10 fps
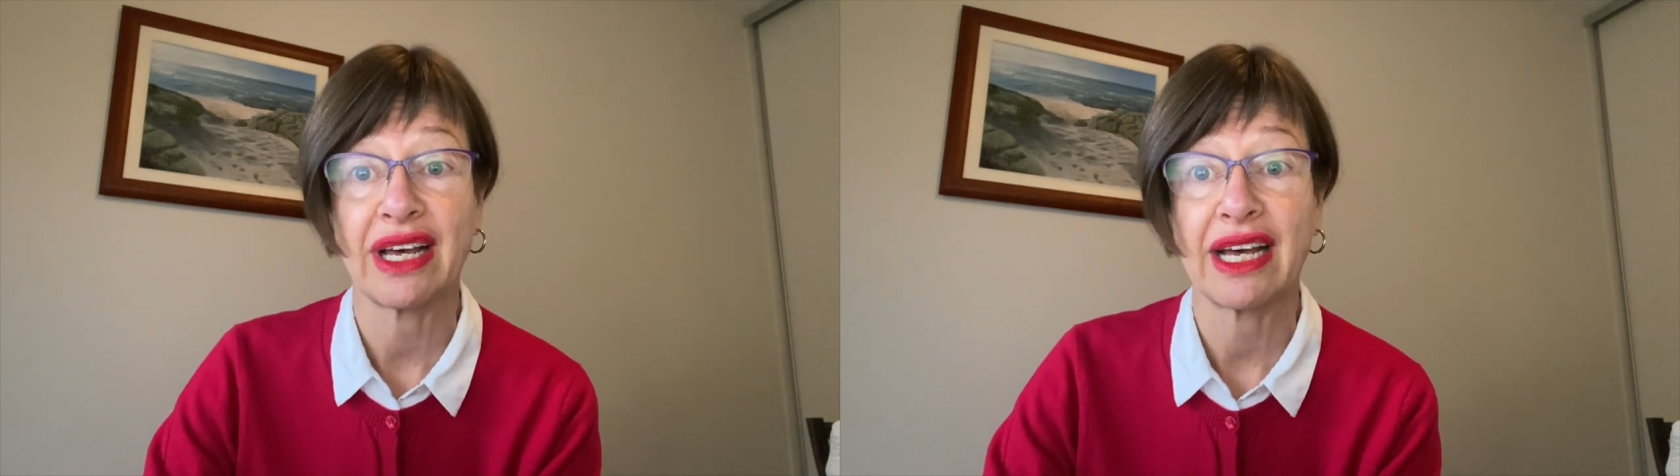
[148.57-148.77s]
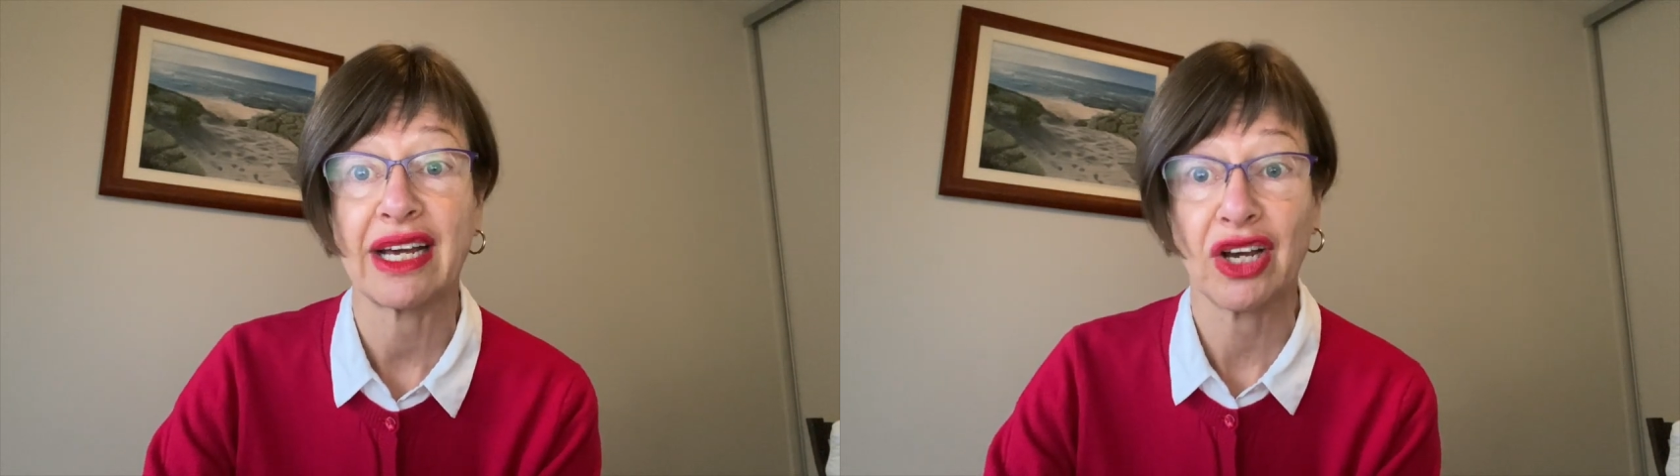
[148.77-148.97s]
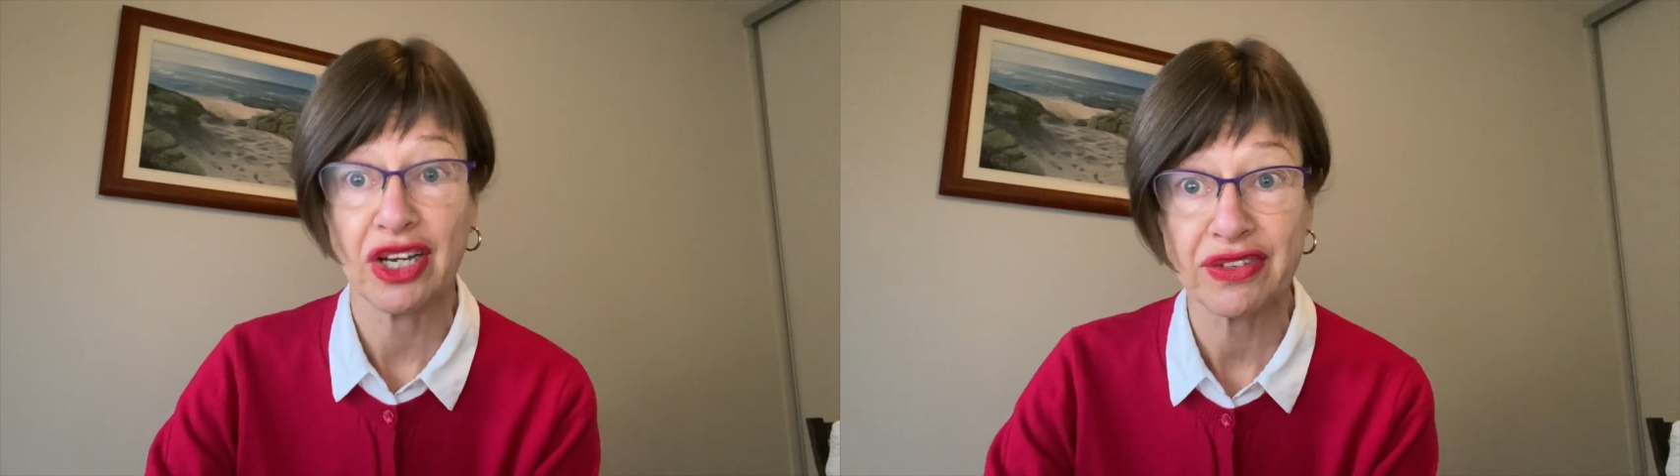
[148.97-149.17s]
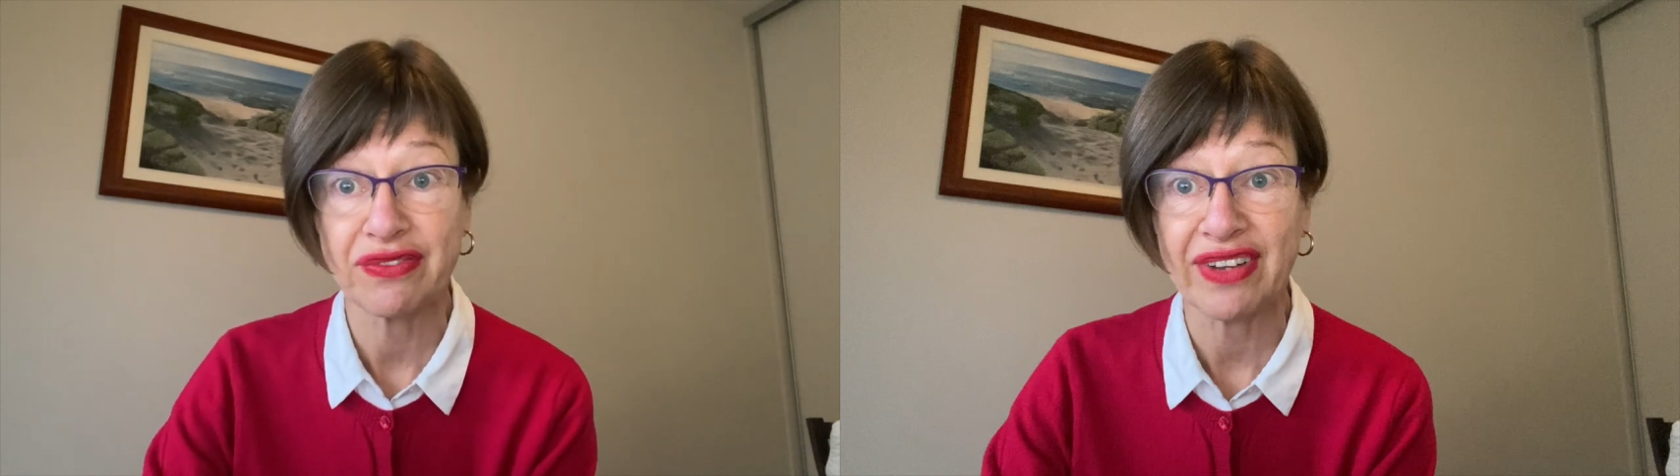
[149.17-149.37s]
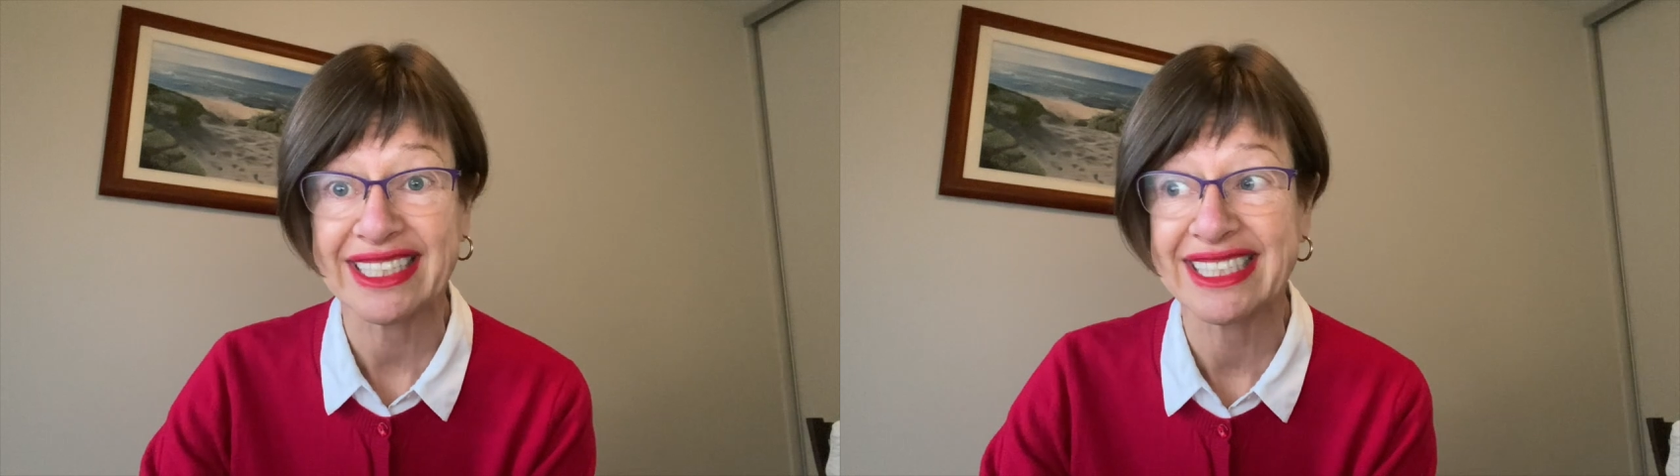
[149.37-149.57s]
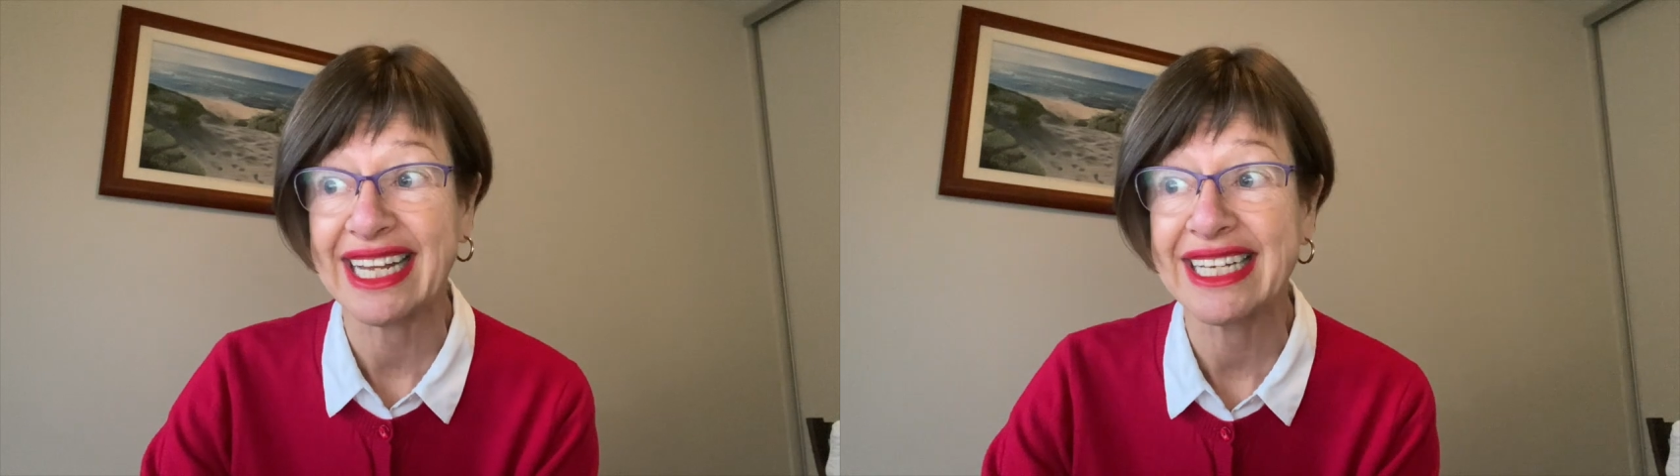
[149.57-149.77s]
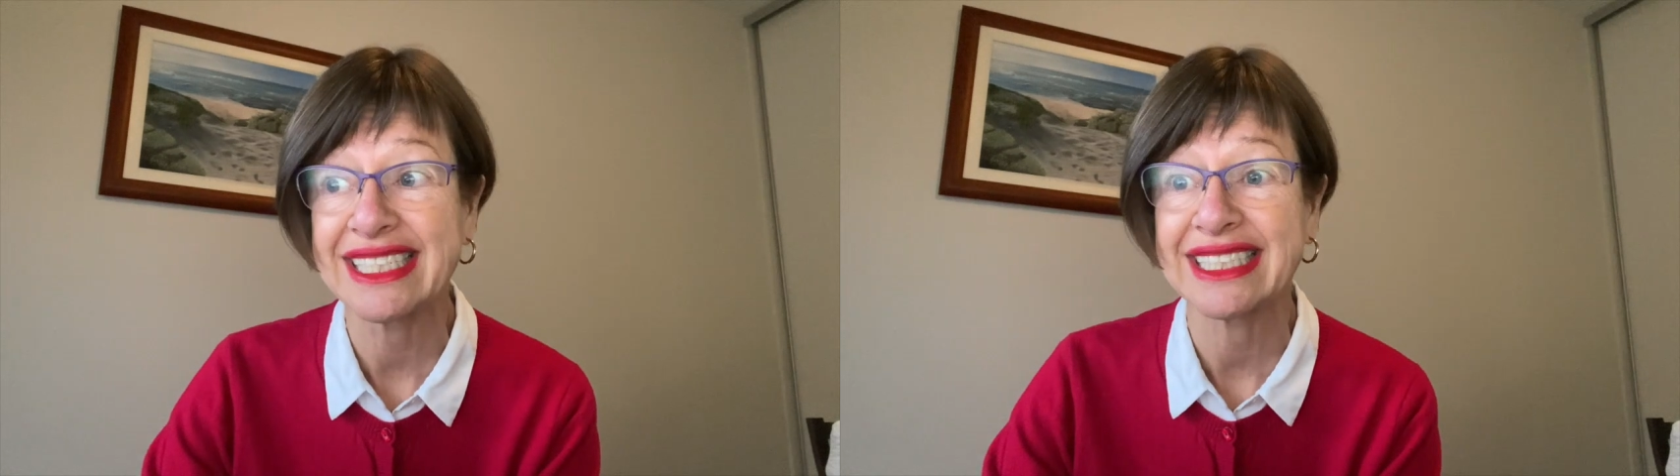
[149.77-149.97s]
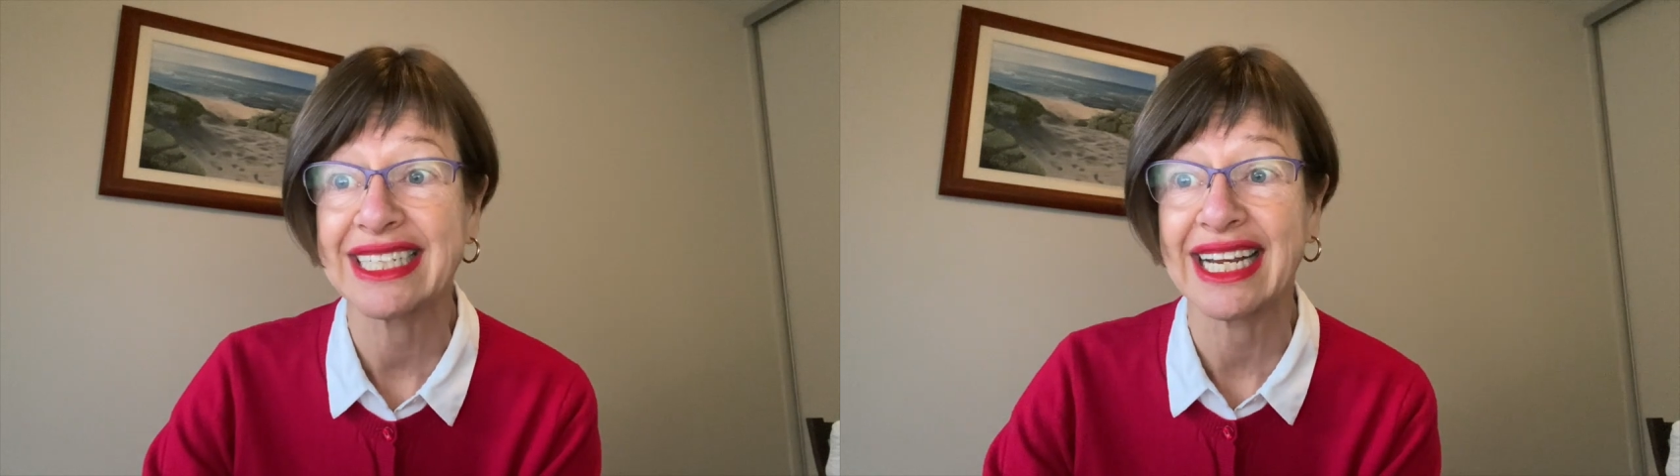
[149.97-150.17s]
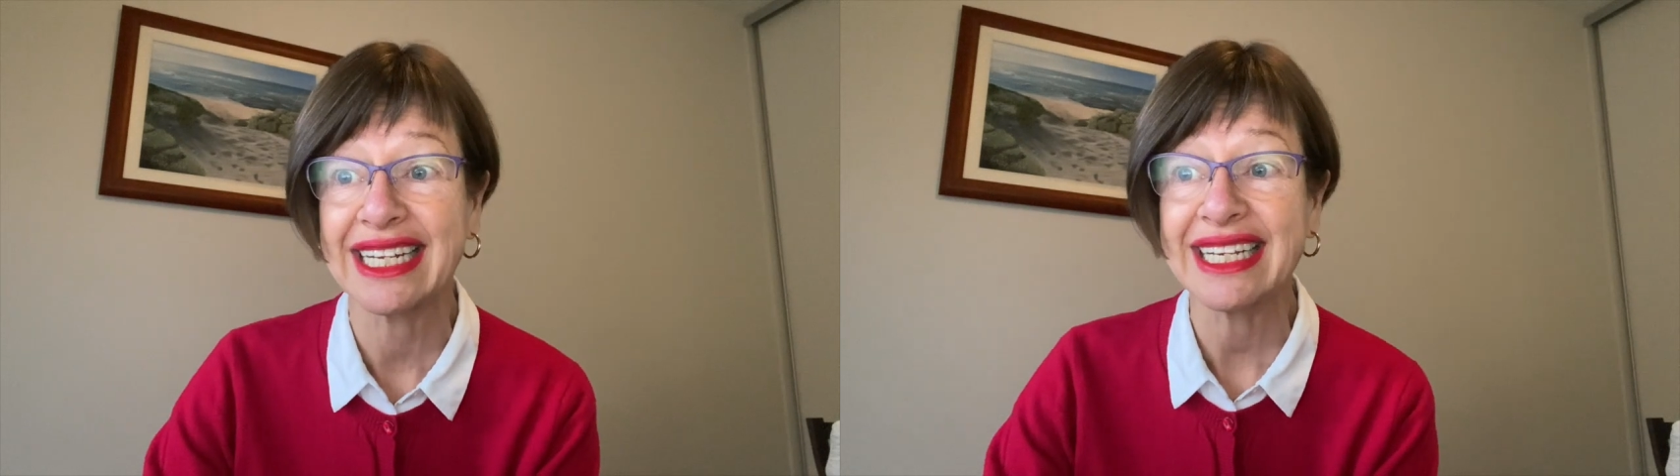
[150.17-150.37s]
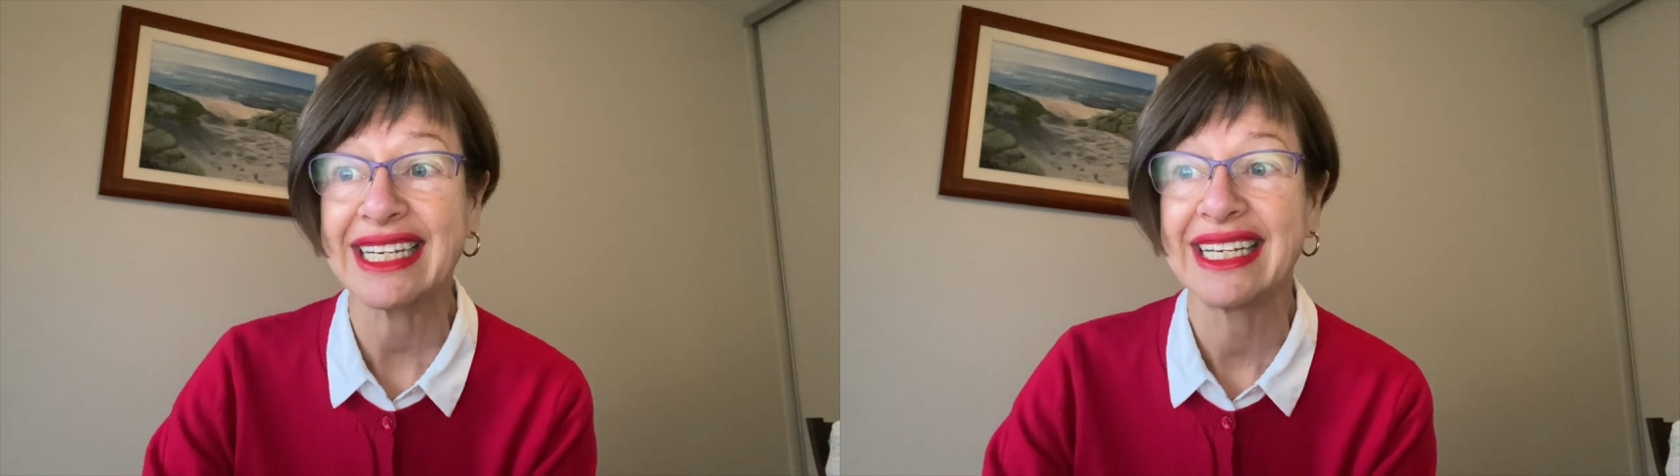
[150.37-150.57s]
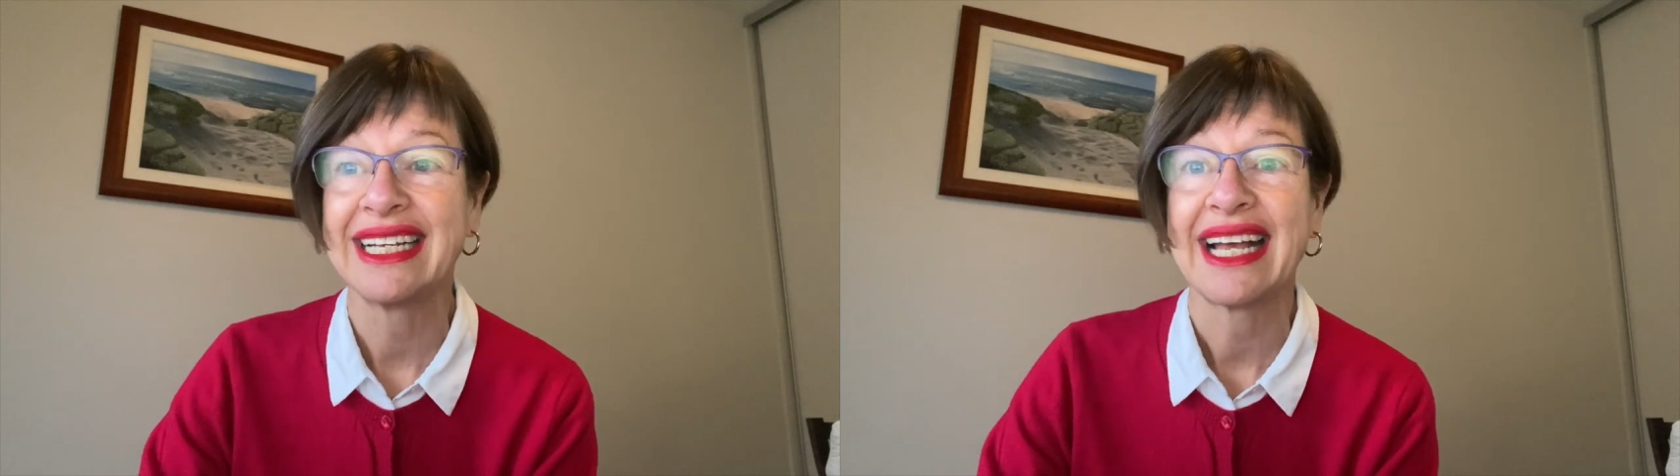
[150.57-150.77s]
a COVID vaccination clinic